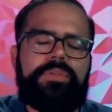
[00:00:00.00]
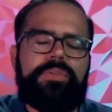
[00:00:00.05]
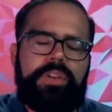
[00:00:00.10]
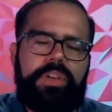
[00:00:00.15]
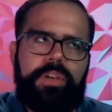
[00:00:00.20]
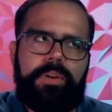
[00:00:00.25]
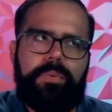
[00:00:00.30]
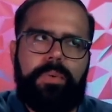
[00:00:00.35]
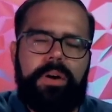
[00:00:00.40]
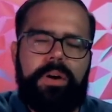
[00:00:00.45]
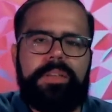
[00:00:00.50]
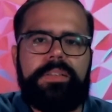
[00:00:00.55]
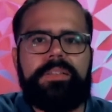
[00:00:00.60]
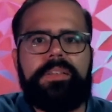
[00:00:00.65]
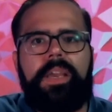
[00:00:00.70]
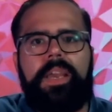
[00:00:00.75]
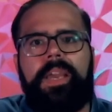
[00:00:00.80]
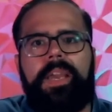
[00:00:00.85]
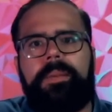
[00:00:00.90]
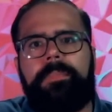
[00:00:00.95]
T1s
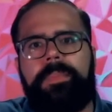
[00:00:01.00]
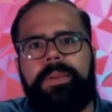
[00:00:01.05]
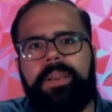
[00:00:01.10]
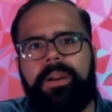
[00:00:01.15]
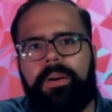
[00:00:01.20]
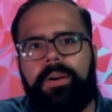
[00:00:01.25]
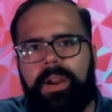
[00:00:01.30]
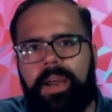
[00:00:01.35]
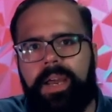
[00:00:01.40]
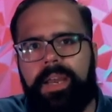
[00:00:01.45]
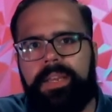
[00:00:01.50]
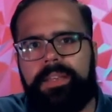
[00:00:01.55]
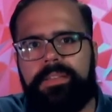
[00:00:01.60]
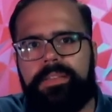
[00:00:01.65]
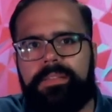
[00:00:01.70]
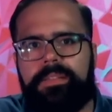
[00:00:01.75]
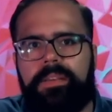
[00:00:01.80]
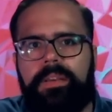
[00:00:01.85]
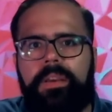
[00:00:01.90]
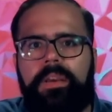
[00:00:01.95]
and
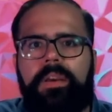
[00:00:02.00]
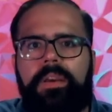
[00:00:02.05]
PRIs,